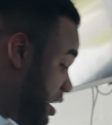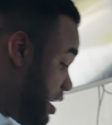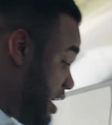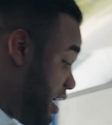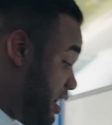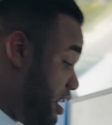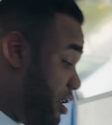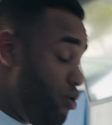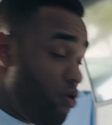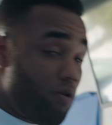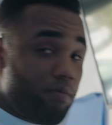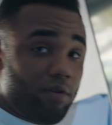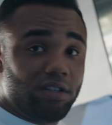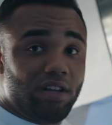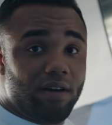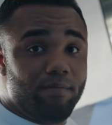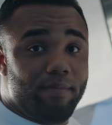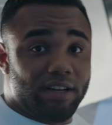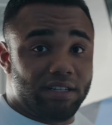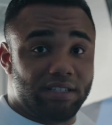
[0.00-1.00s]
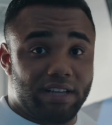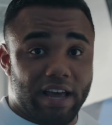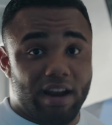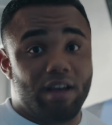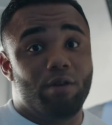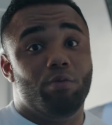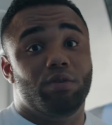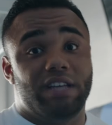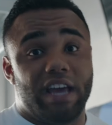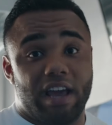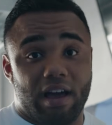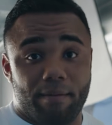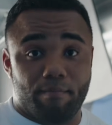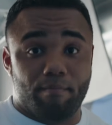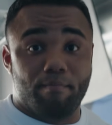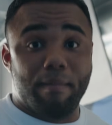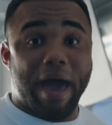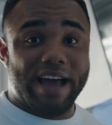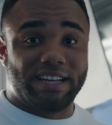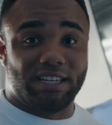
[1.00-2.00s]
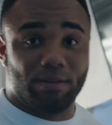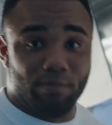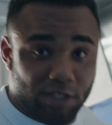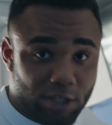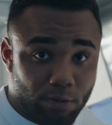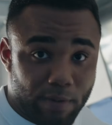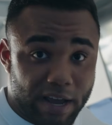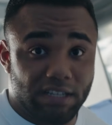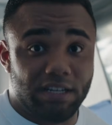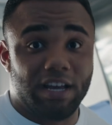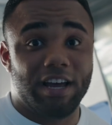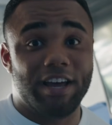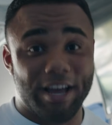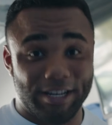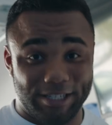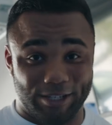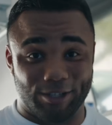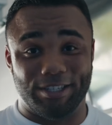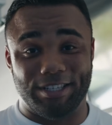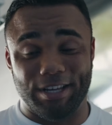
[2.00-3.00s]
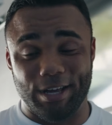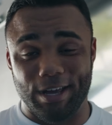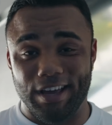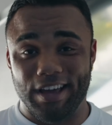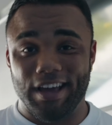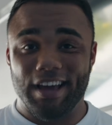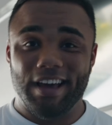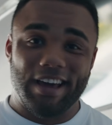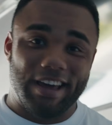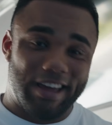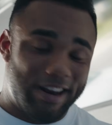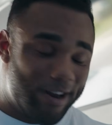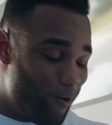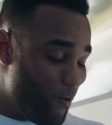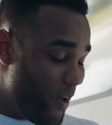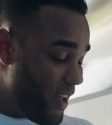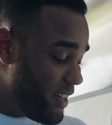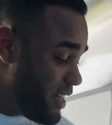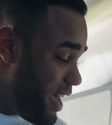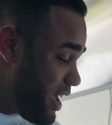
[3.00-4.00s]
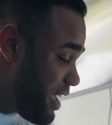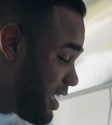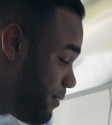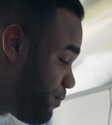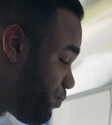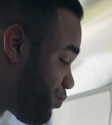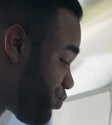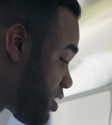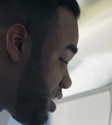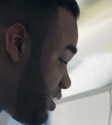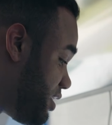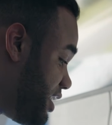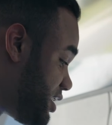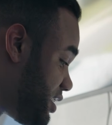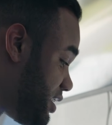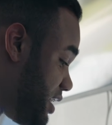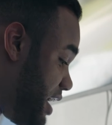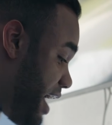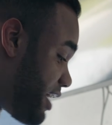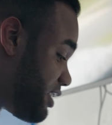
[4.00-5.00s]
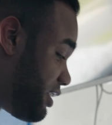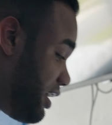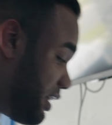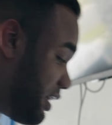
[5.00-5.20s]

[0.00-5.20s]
in a normal dumbbell set, it will take up maximum space, as you'll see in a quick second. This actually